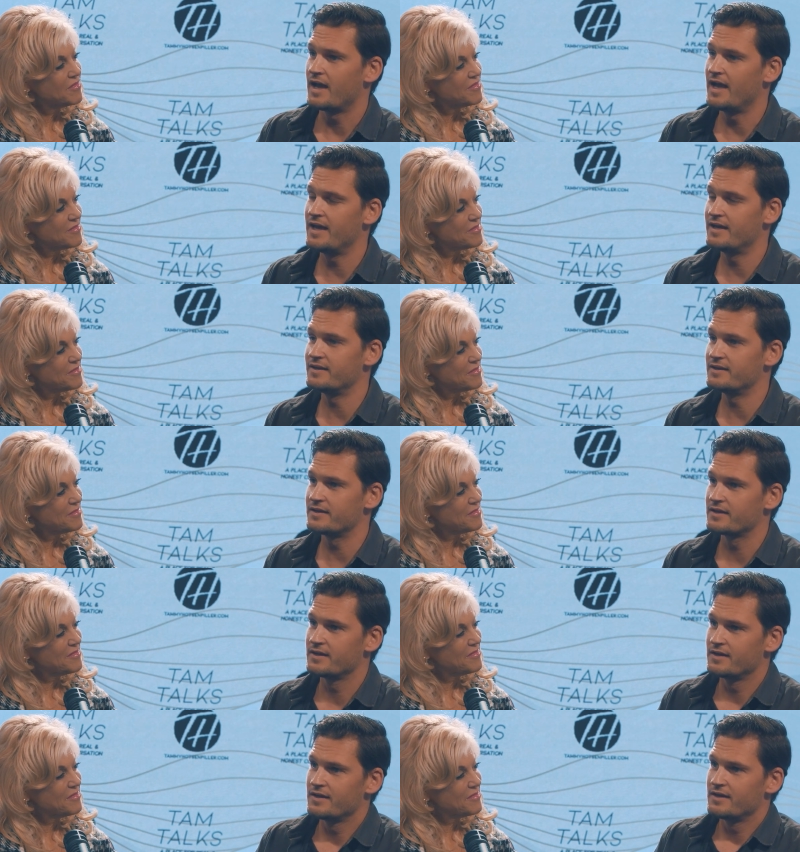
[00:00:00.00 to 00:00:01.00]
Speaker 1: and
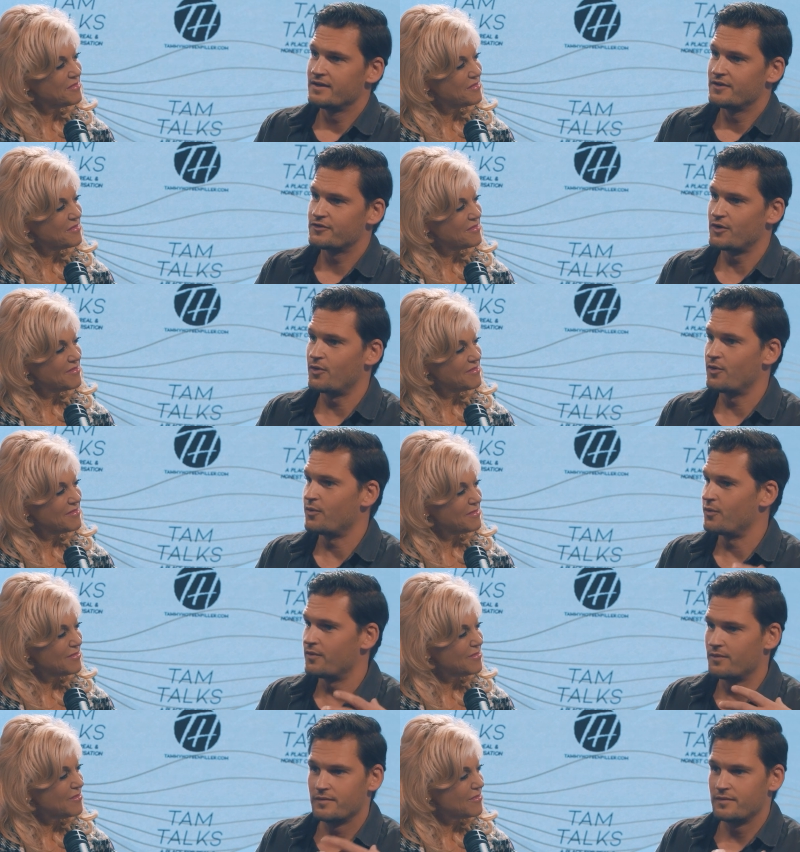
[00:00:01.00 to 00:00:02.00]
so
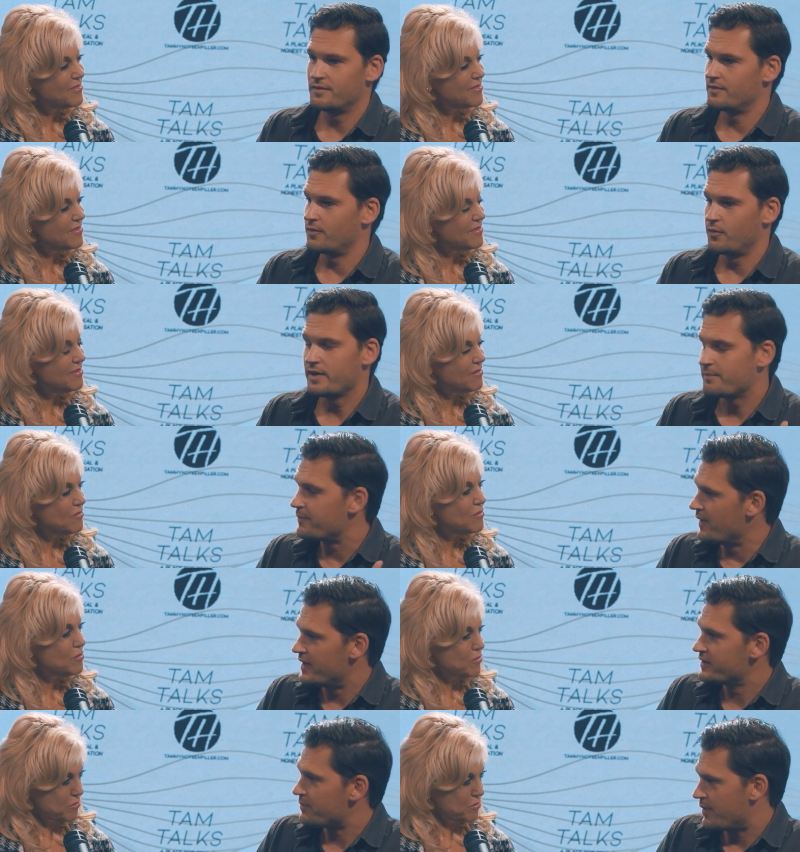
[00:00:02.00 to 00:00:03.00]
we
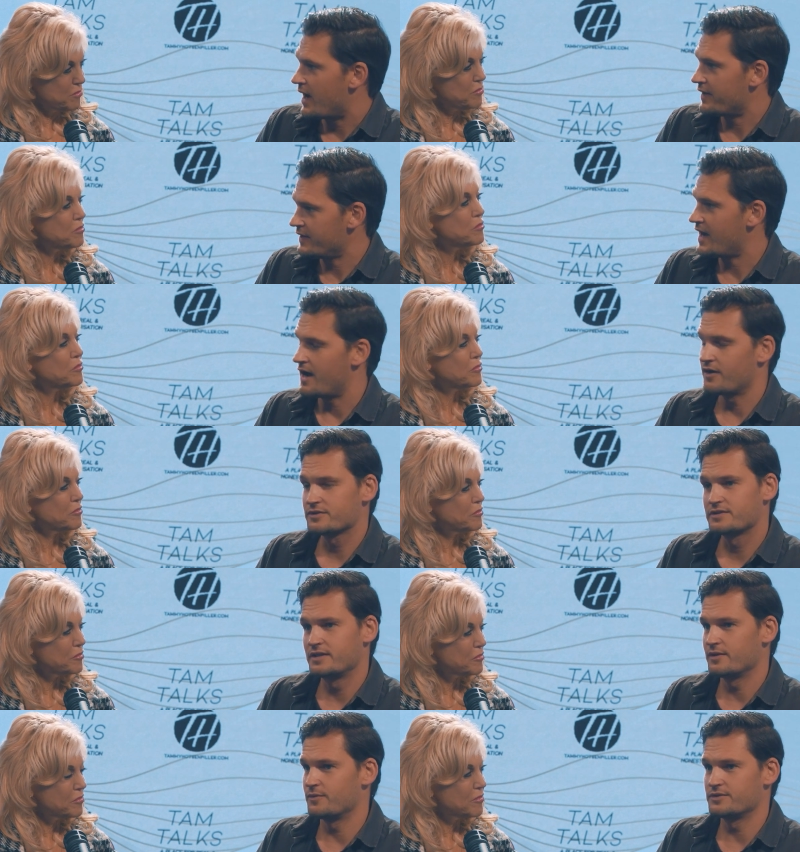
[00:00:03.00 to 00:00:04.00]
end up buying the house
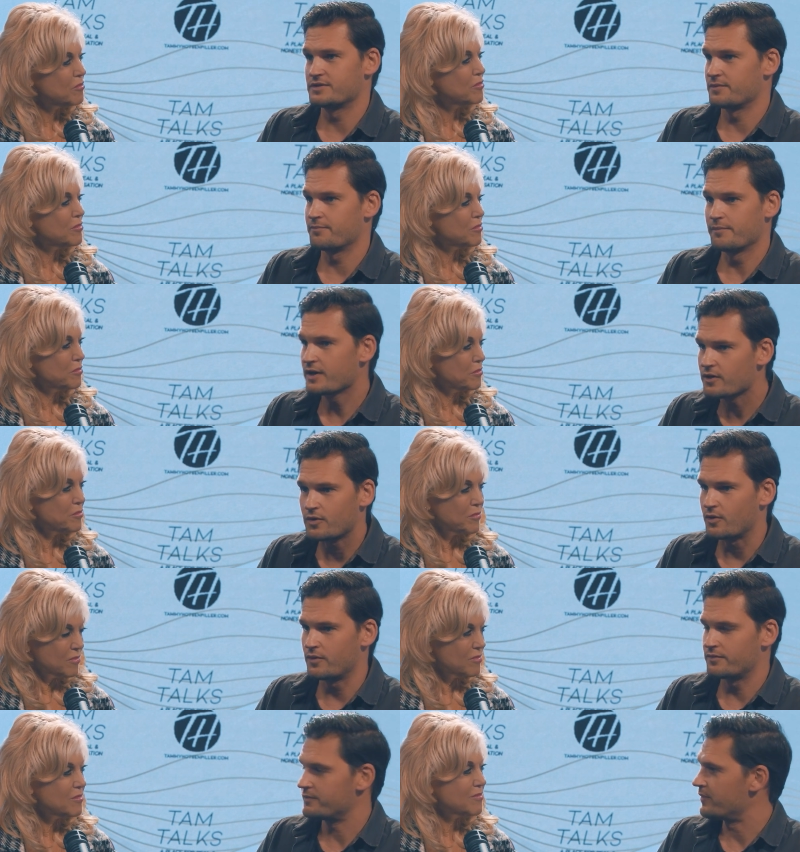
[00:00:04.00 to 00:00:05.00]
and it was a
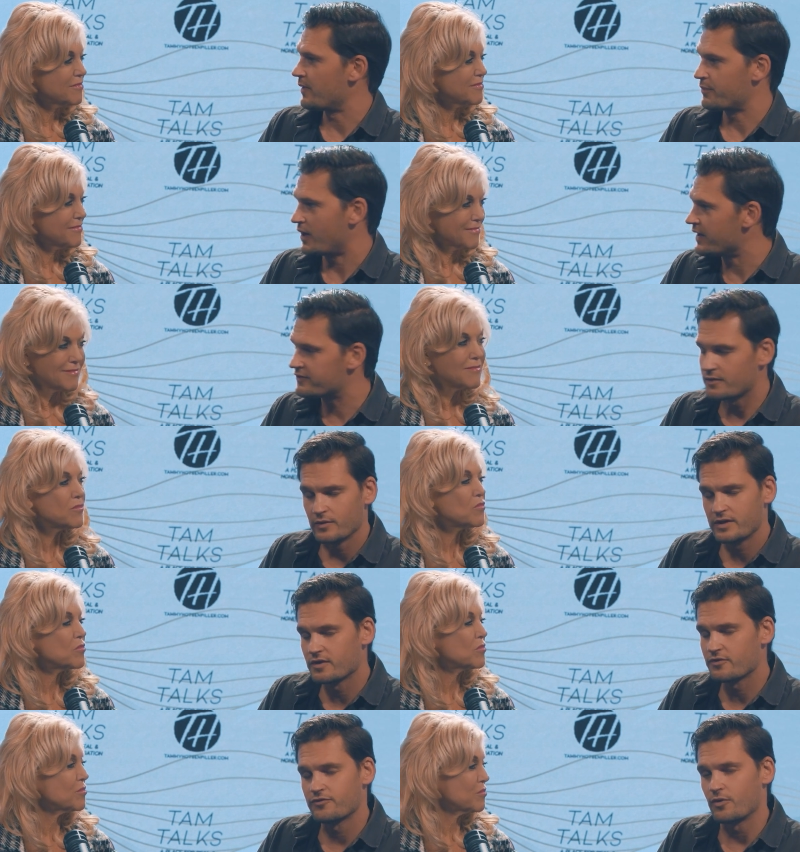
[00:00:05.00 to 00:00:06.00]
miracle a price that we
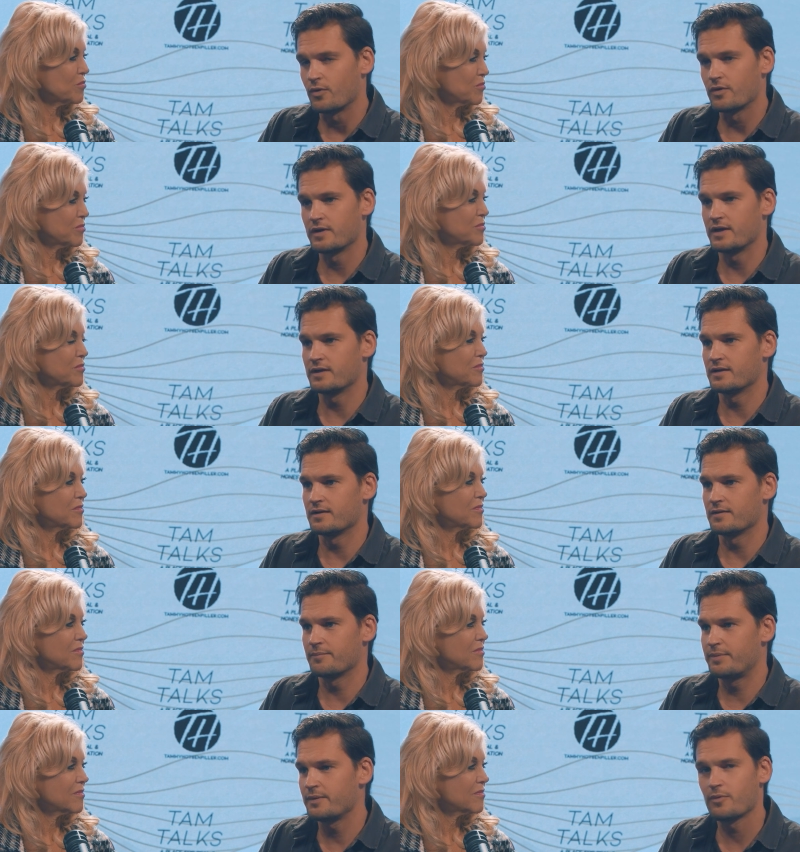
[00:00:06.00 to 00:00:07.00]
could afford and
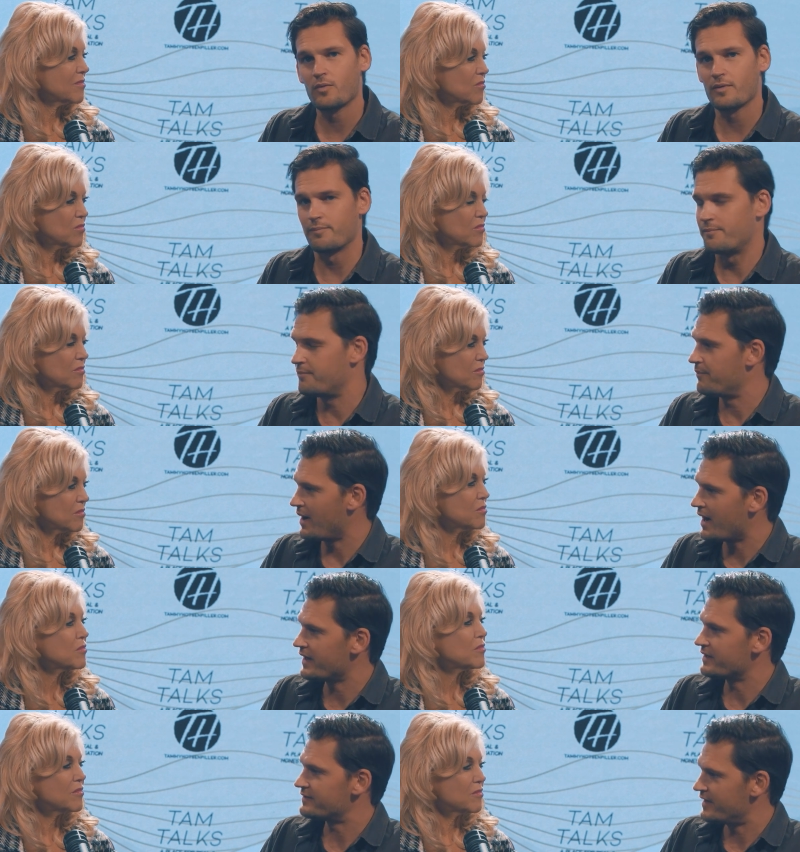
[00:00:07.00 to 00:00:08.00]
people were
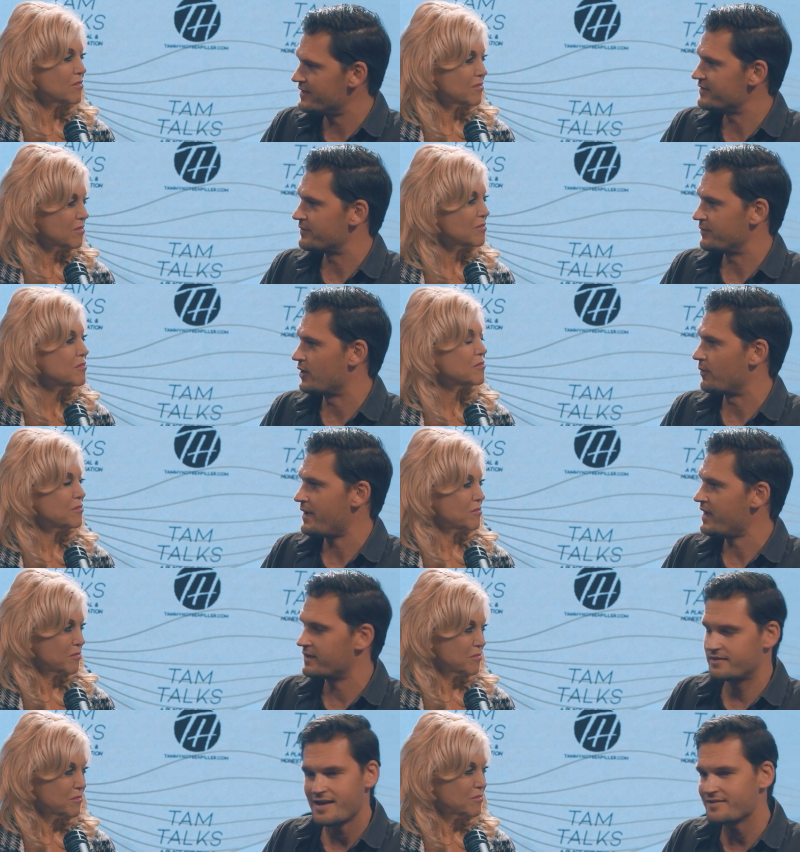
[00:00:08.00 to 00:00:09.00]
buying tens, you know,
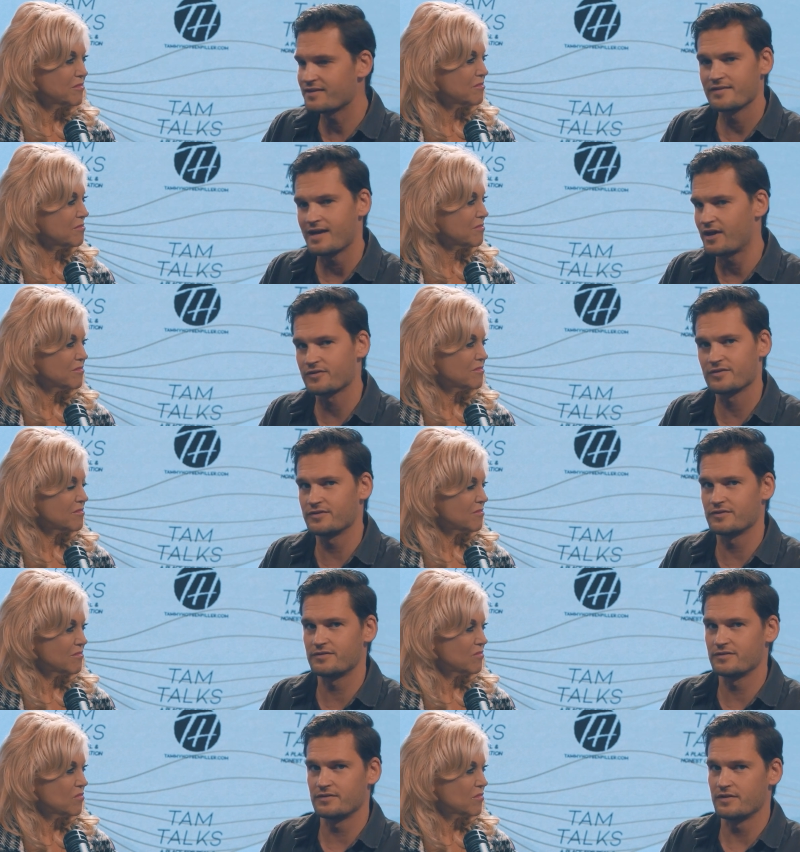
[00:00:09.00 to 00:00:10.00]
paying tens and
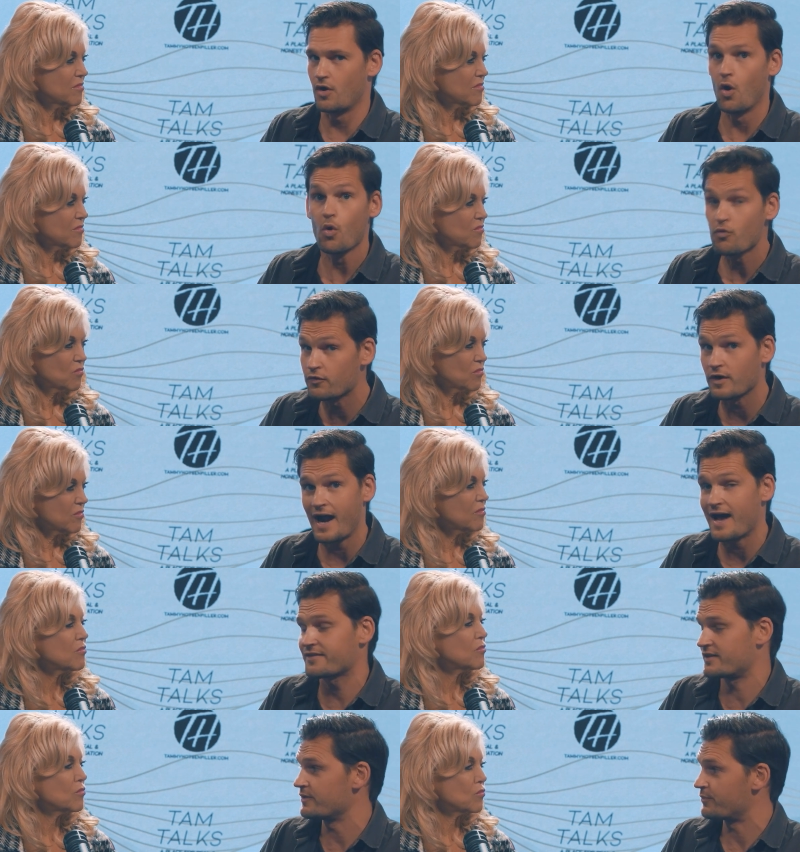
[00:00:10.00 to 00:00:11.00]
thousands over
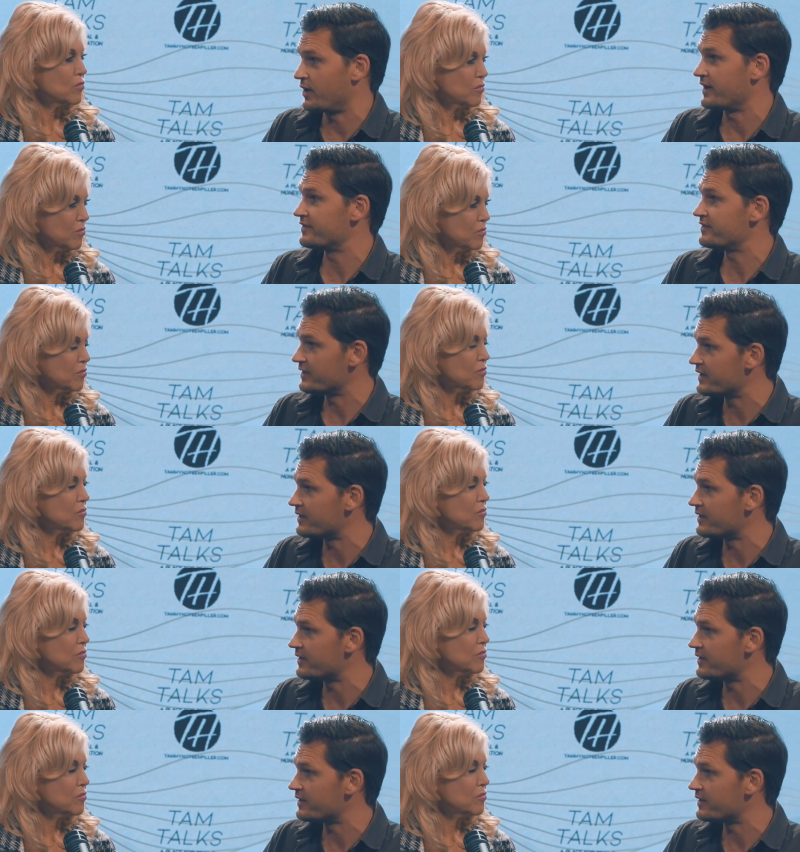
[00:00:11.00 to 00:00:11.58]
asking price to